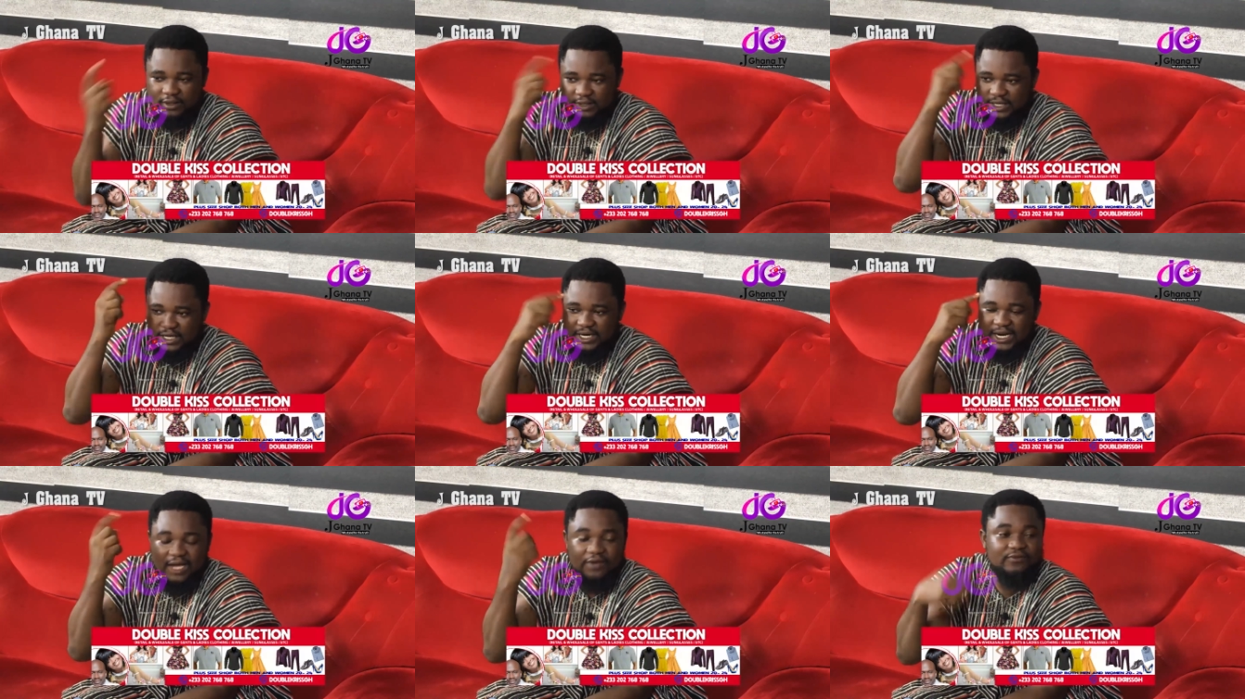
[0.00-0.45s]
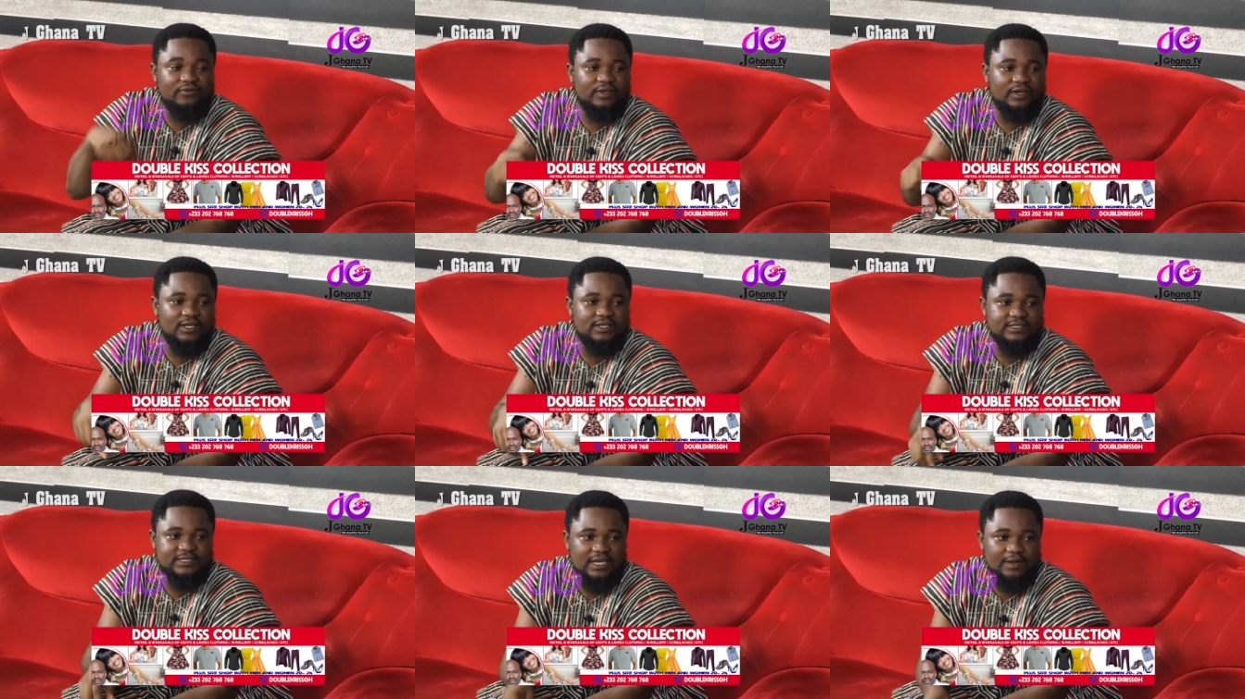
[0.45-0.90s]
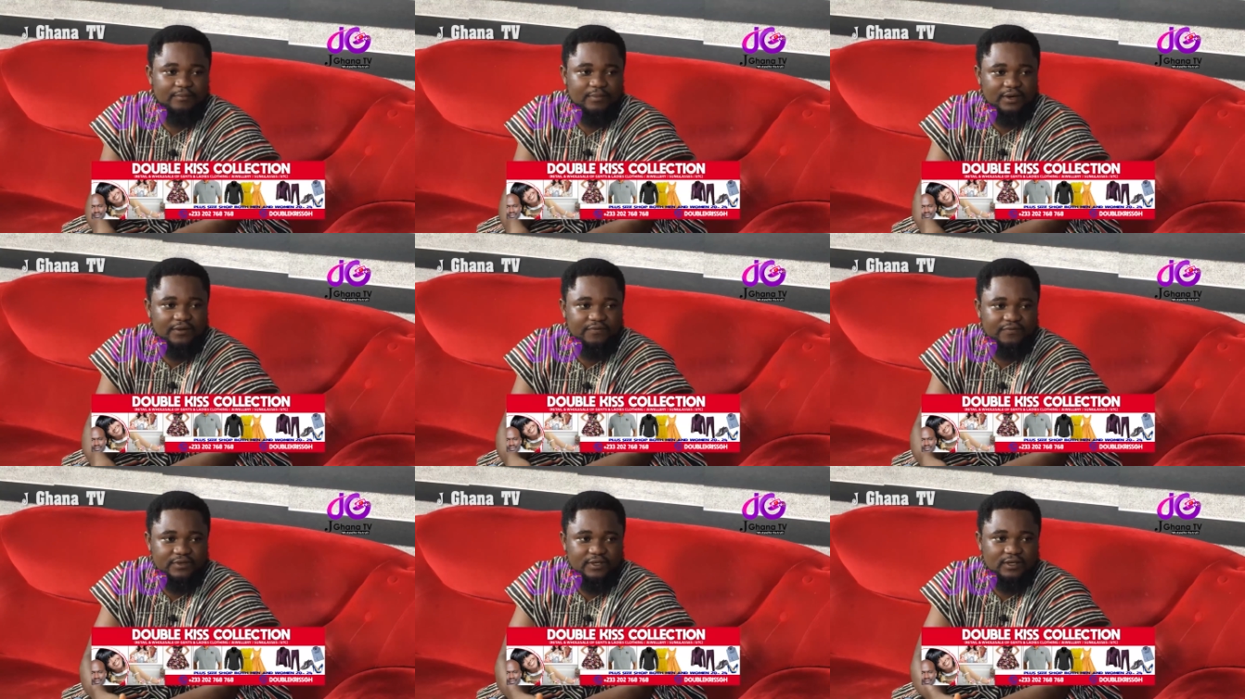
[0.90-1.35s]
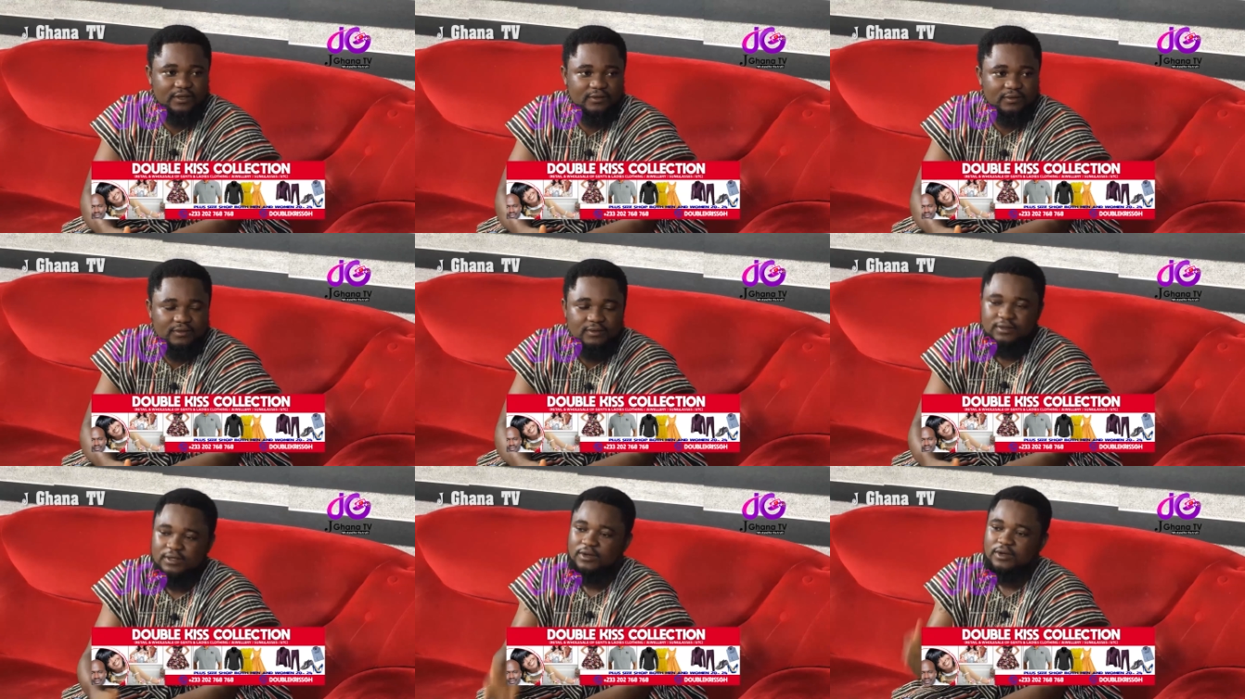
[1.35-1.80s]
Nana Jin in some brief.
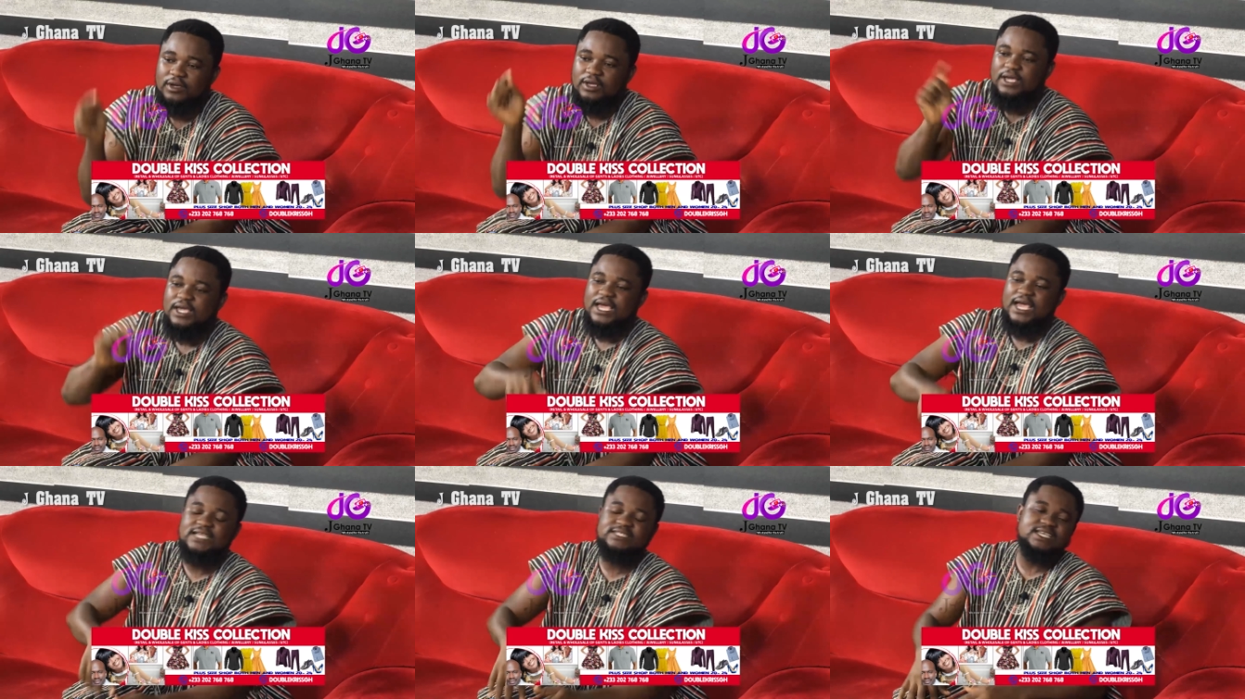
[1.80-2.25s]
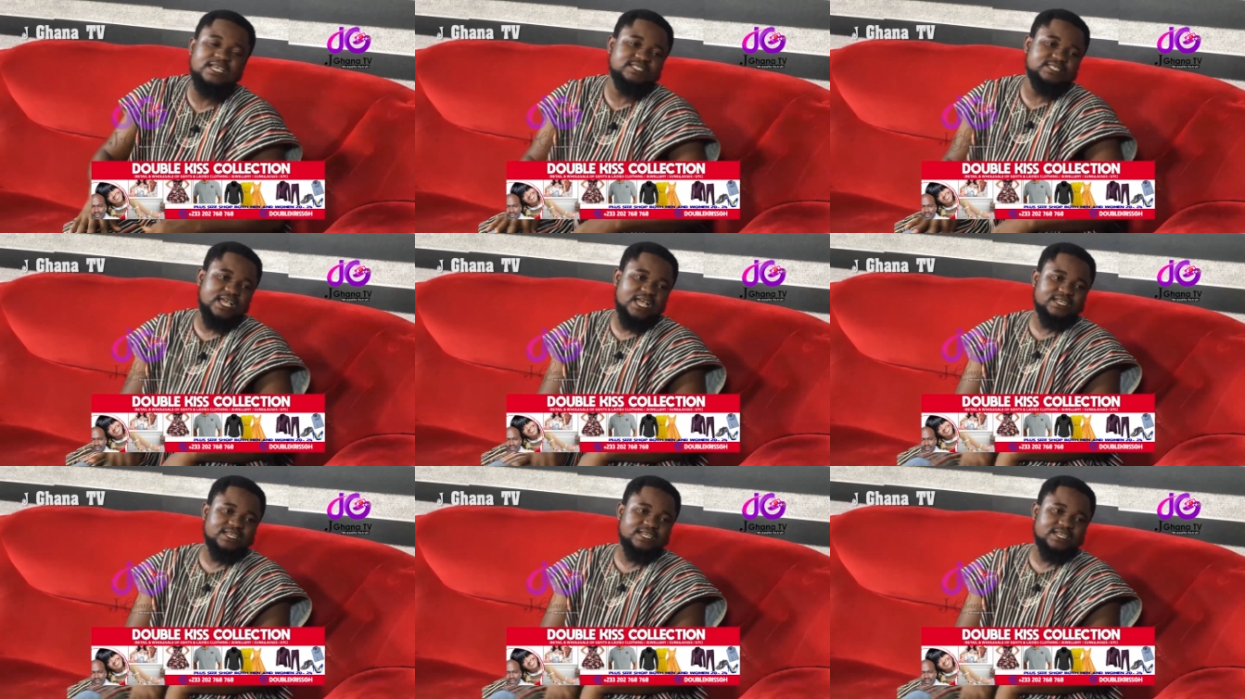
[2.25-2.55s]
And yes,